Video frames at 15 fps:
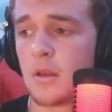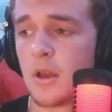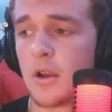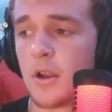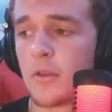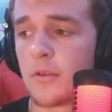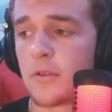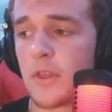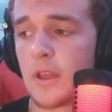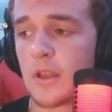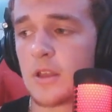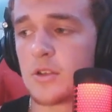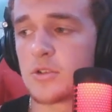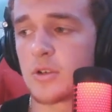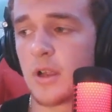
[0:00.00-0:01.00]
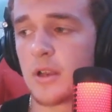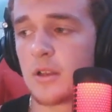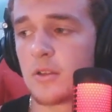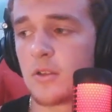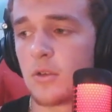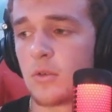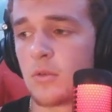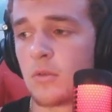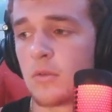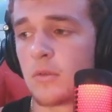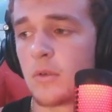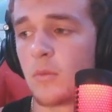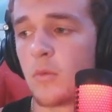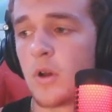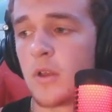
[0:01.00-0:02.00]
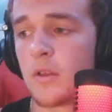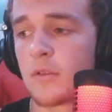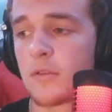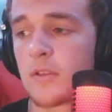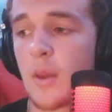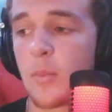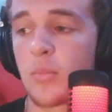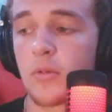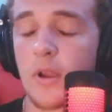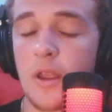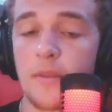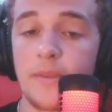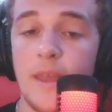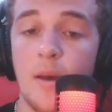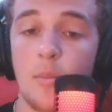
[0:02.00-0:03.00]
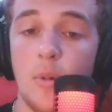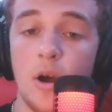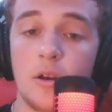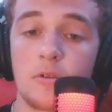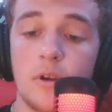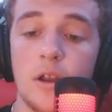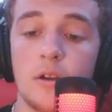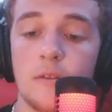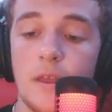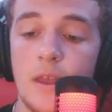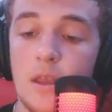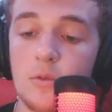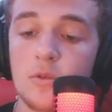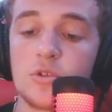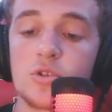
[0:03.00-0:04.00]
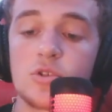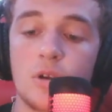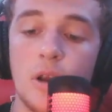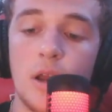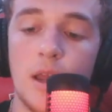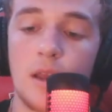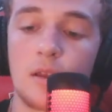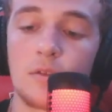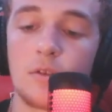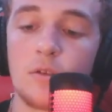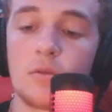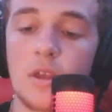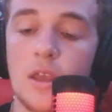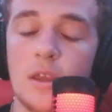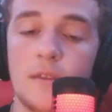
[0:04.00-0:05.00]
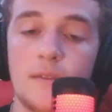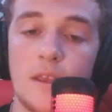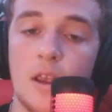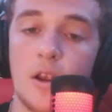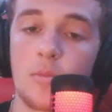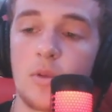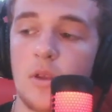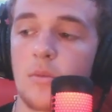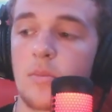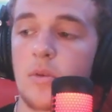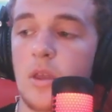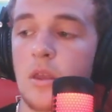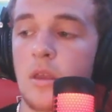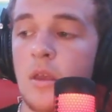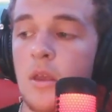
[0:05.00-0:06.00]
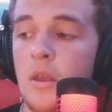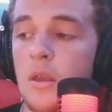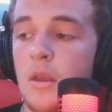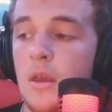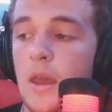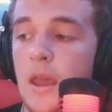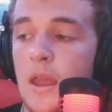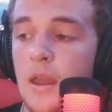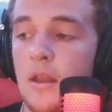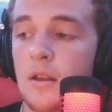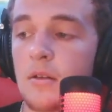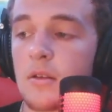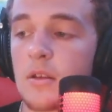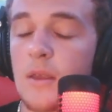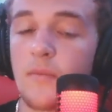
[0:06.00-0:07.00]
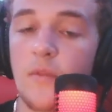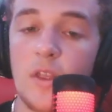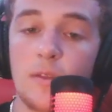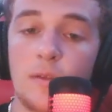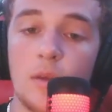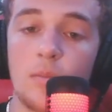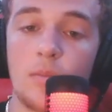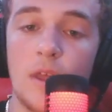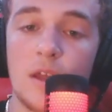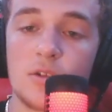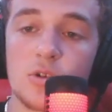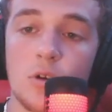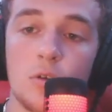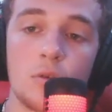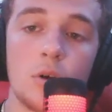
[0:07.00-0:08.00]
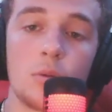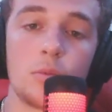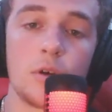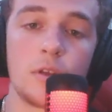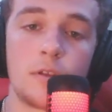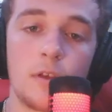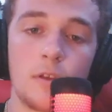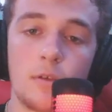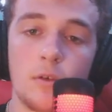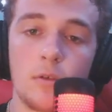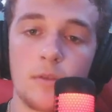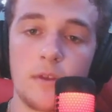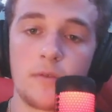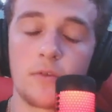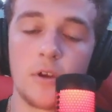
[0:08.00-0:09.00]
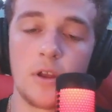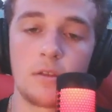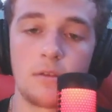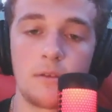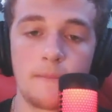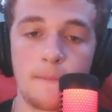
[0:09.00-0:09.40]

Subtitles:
Another thing he tried to do was separate that moderator that he was trying to get in the Airbnb and convince him that Jorobe was his only friend.